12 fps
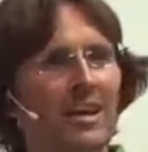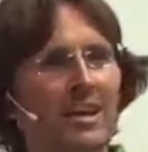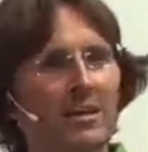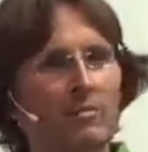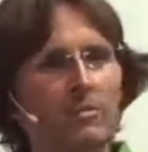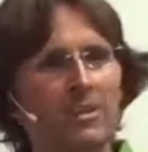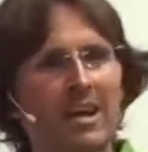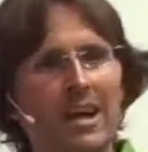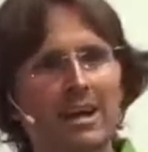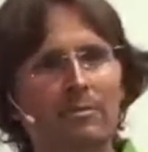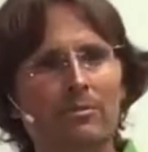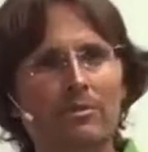he will be
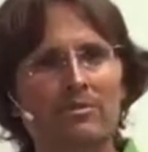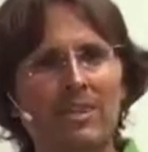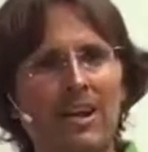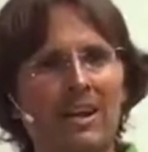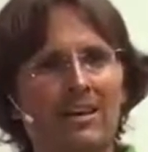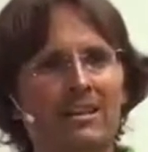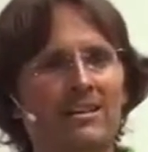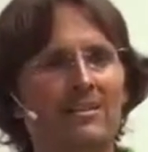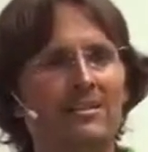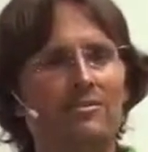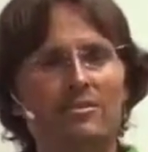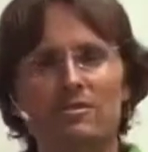able to
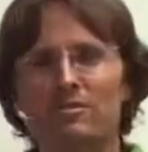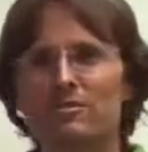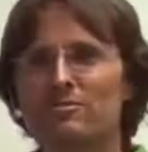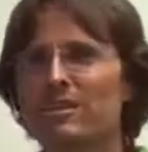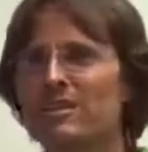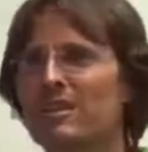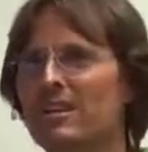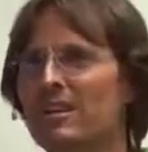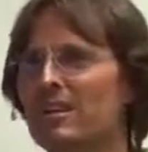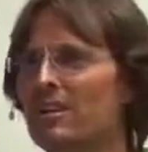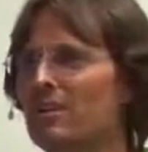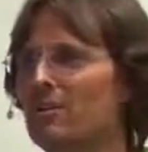target the children
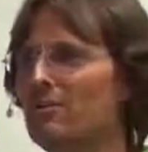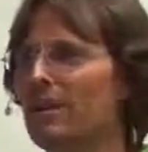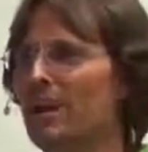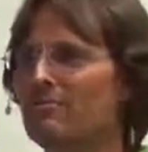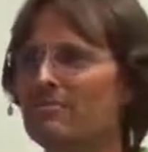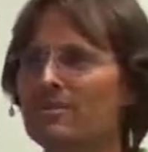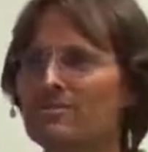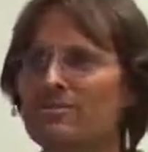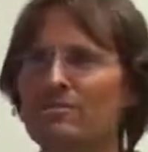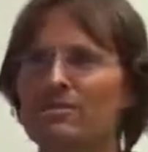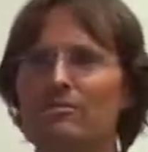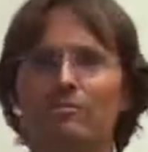who have
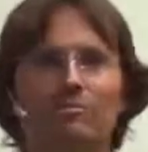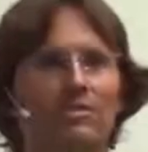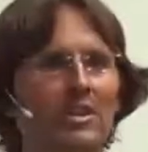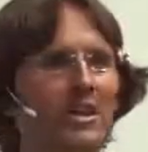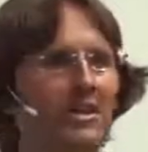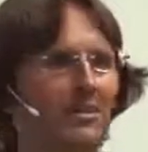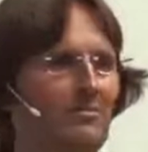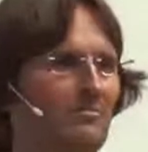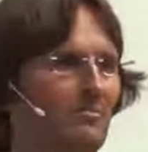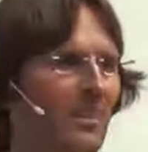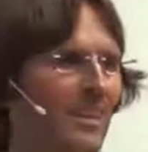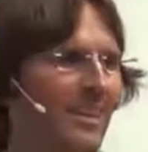internal
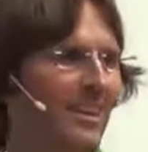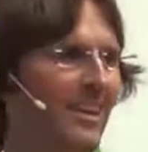shame